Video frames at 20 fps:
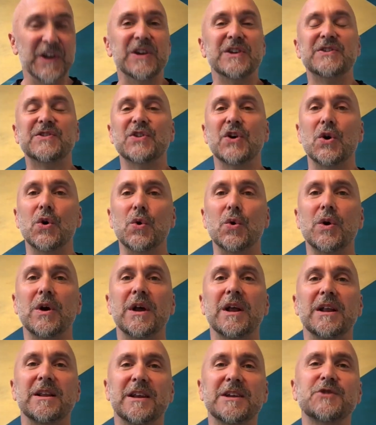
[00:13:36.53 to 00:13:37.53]
So
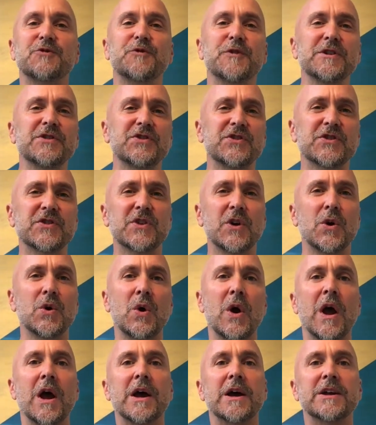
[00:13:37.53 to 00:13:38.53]
let's first just
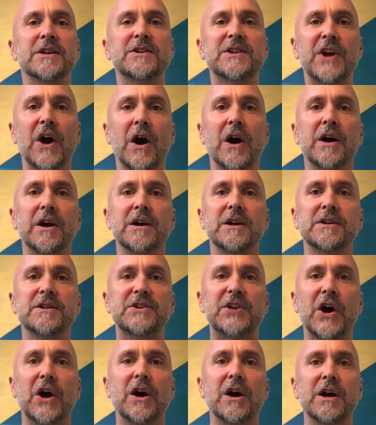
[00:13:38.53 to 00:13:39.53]
go t,
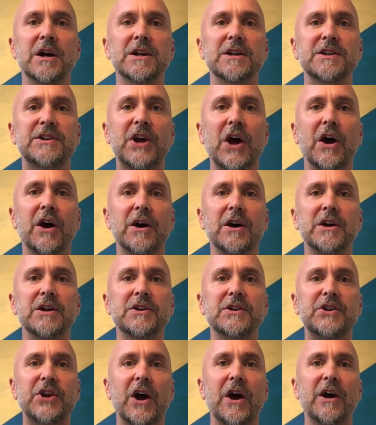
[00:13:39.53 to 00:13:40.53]
t, t,
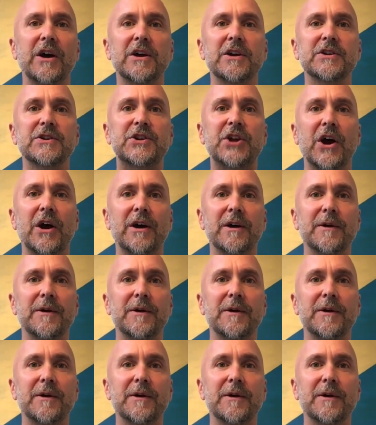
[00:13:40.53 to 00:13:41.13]
t, t.